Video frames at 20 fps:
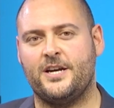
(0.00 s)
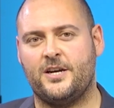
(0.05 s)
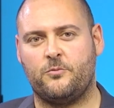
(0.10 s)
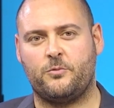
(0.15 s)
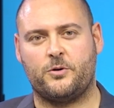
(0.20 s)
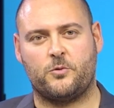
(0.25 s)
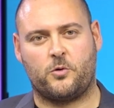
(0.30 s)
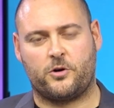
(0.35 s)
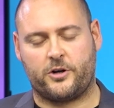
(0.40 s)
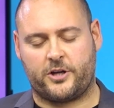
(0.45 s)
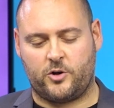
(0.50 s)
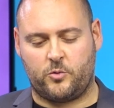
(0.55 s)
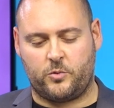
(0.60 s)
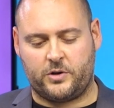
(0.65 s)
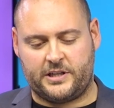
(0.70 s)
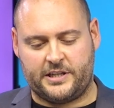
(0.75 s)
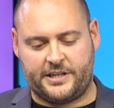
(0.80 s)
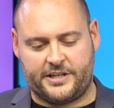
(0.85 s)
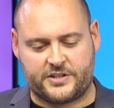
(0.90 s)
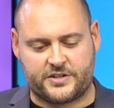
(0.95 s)
when working
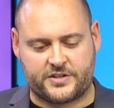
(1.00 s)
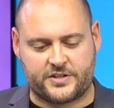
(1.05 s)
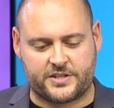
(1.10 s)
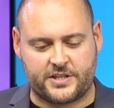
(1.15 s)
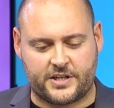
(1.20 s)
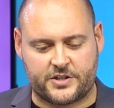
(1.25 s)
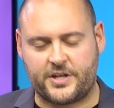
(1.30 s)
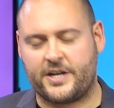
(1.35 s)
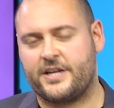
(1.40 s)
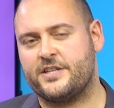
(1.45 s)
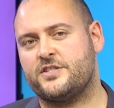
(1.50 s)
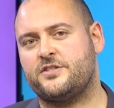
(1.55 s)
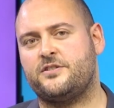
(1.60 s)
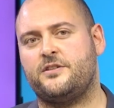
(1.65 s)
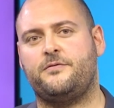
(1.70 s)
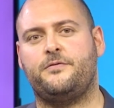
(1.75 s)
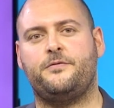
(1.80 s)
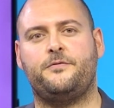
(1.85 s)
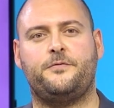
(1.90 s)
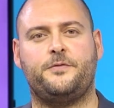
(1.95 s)
with lists, such as the
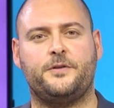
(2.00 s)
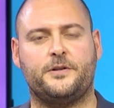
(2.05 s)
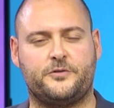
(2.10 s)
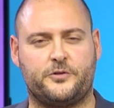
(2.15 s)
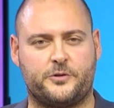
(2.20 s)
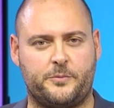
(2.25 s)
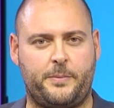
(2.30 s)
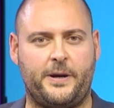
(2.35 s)
filter